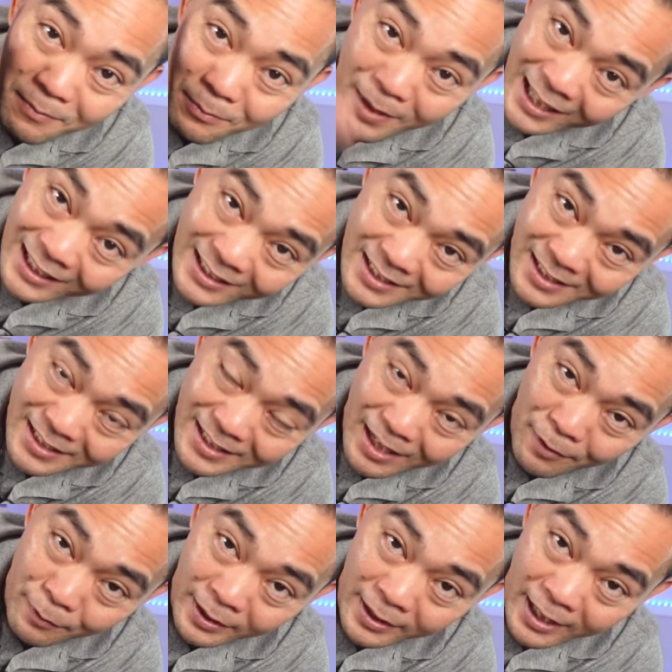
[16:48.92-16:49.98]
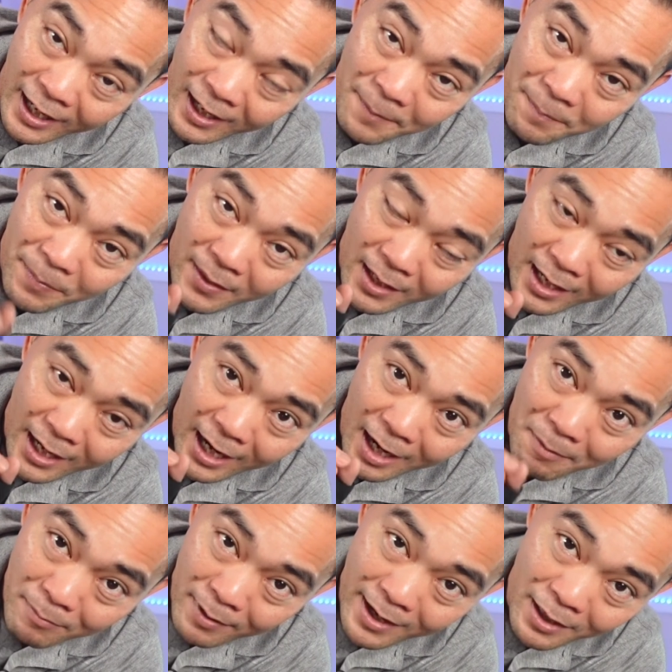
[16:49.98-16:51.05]
Practice this every day.
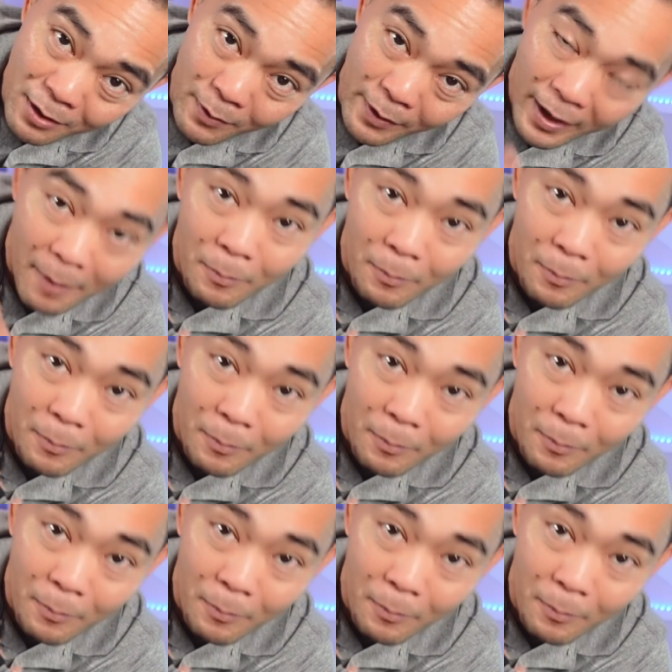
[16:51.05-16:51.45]
And by the way,